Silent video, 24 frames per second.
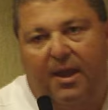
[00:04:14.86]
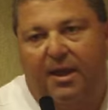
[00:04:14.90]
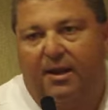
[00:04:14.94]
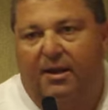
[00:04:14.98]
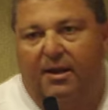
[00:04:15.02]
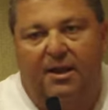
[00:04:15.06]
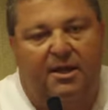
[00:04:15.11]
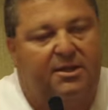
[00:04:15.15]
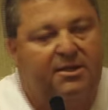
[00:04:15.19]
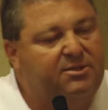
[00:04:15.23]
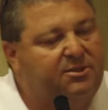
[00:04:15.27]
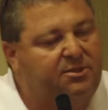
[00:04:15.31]

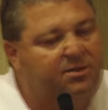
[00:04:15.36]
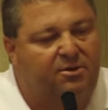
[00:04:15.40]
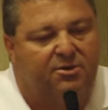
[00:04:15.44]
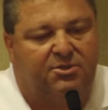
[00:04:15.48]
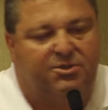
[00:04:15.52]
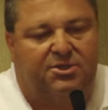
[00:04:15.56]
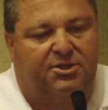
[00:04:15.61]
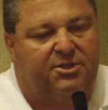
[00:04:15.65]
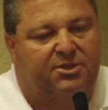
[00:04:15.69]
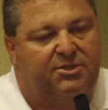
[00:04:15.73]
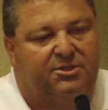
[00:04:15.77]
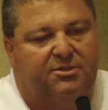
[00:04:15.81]
unless
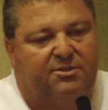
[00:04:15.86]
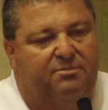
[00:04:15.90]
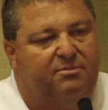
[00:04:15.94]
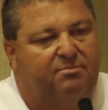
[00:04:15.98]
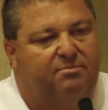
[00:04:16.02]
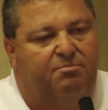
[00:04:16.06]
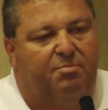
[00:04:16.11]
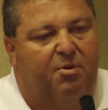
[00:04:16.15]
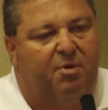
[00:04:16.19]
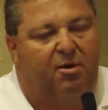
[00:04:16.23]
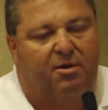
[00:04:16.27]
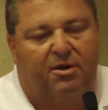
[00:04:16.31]
there's just
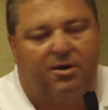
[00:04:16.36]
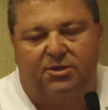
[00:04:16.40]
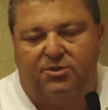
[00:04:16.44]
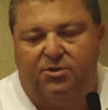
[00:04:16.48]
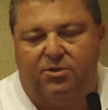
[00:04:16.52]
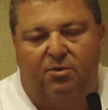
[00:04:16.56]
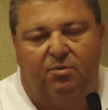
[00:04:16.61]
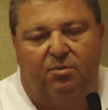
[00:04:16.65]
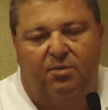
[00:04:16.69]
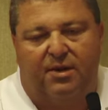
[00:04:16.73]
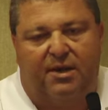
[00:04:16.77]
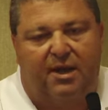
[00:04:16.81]
parties
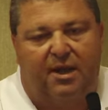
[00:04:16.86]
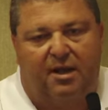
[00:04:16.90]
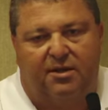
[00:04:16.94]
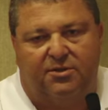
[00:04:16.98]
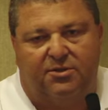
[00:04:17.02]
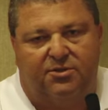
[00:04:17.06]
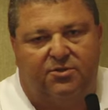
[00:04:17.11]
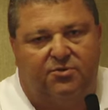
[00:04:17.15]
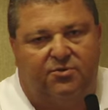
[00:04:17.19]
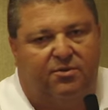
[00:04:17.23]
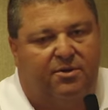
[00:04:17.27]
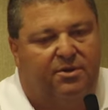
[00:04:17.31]
who are
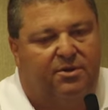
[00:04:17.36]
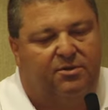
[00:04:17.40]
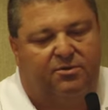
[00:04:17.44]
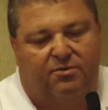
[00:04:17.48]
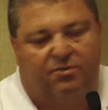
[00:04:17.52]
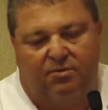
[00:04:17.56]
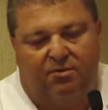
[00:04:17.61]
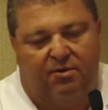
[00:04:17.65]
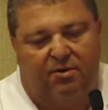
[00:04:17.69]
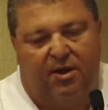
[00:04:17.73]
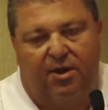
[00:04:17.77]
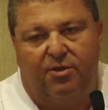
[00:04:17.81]

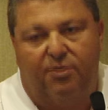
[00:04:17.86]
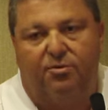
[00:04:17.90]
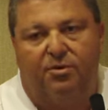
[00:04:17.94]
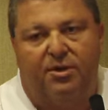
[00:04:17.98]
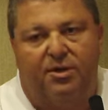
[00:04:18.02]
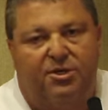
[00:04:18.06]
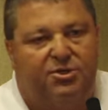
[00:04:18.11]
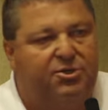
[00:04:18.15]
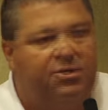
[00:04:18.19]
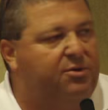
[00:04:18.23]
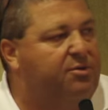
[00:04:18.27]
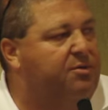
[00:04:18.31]
recalcitrant or other
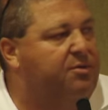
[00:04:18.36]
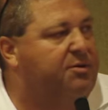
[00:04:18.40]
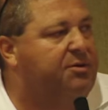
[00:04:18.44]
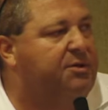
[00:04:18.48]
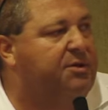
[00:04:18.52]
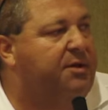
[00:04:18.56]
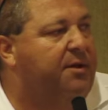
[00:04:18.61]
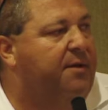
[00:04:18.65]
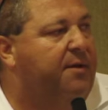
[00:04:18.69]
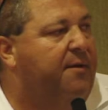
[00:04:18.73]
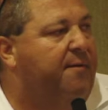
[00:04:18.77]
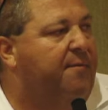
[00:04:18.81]

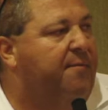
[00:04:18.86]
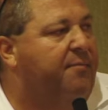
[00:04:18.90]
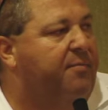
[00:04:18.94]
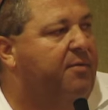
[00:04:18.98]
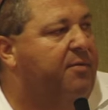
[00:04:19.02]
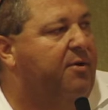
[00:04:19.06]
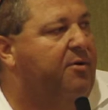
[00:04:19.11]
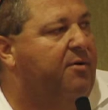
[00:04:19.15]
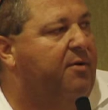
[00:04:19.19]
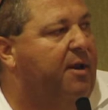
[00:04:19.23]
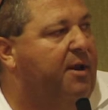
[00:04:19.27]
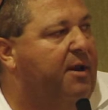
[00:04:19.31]
issues
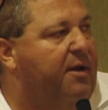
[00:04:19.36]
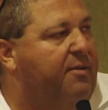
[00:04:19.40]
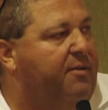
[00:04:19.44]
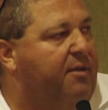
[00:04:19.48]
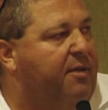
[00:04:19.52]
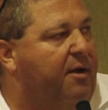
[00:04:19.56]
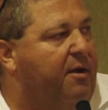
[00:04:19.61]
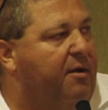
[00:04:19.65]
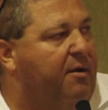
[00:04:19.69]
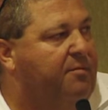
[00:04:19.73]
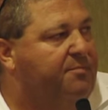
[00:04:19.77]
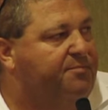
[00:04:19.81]
that are not
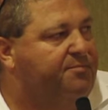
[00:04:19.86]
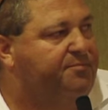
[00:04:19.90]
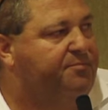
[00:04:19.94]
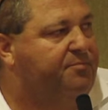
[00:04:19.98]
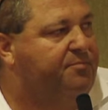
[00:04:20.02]
there.